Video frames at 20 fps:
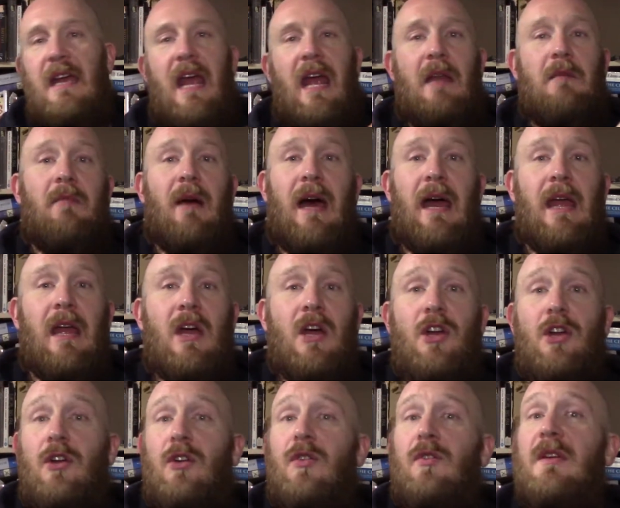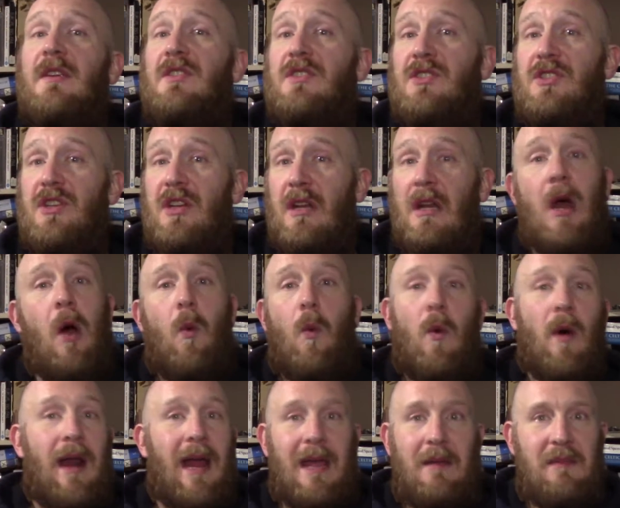And by Christian,
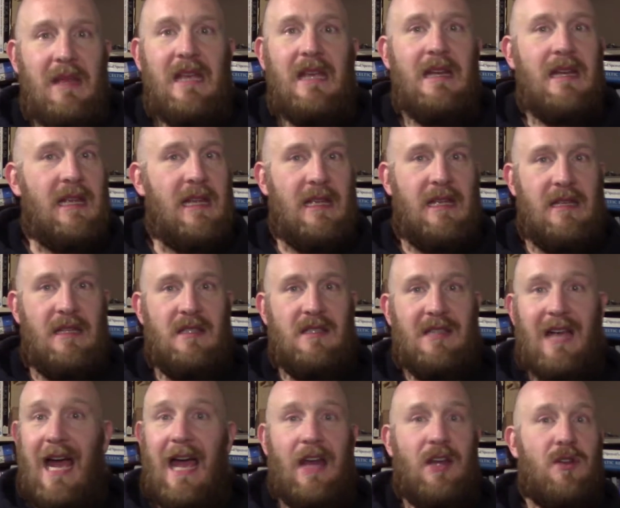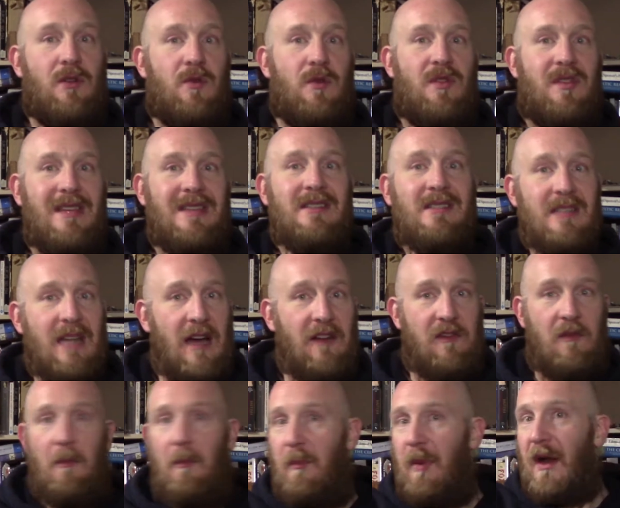what I mean is I do this
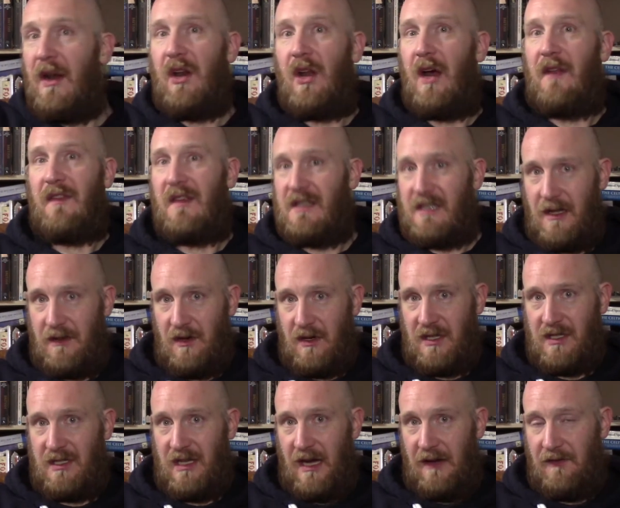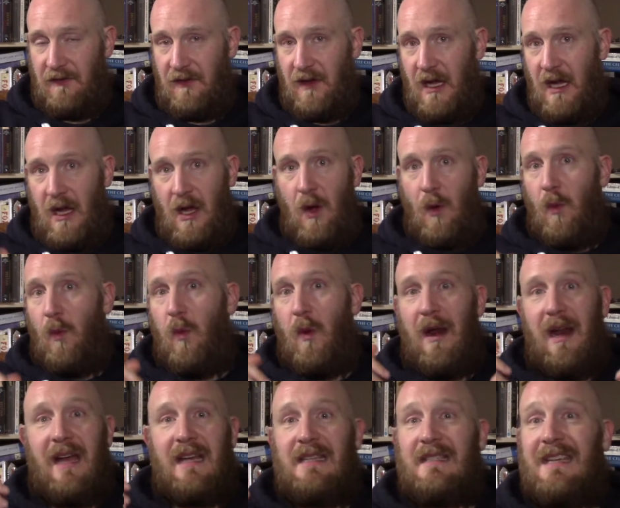stuff but not this other stuff.
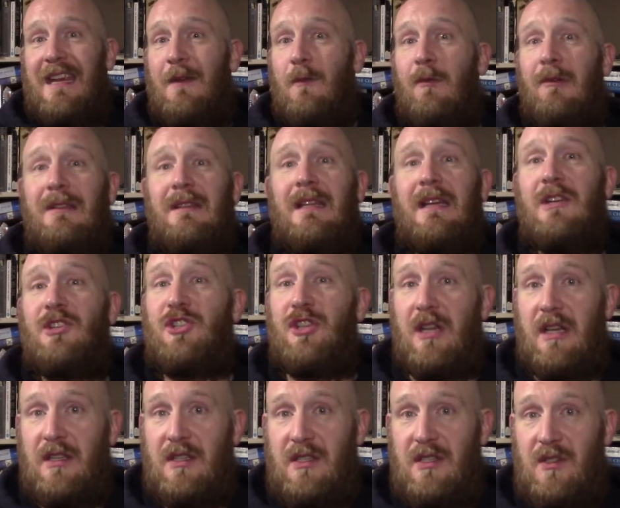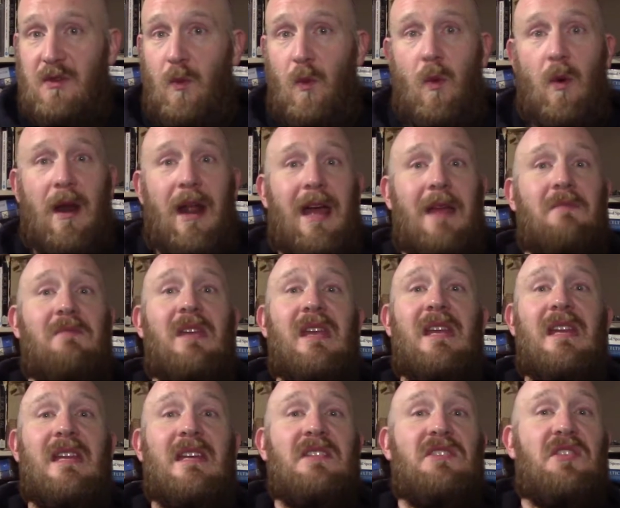When I say religious, what I
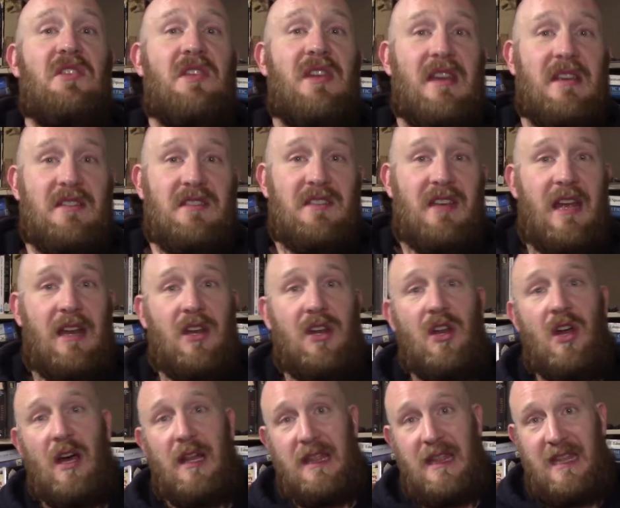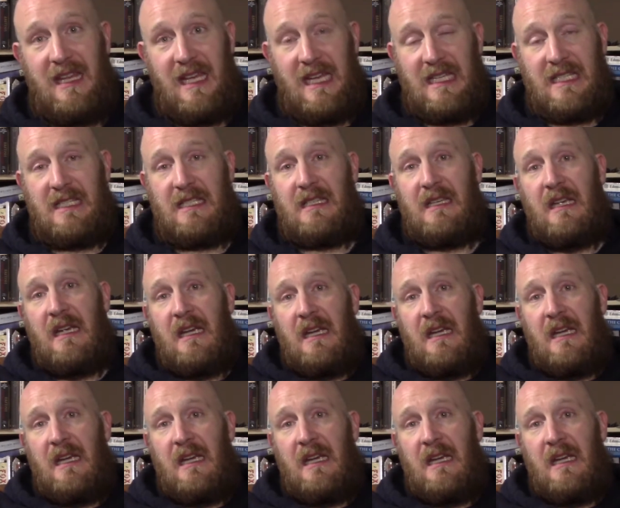mean is this and not this.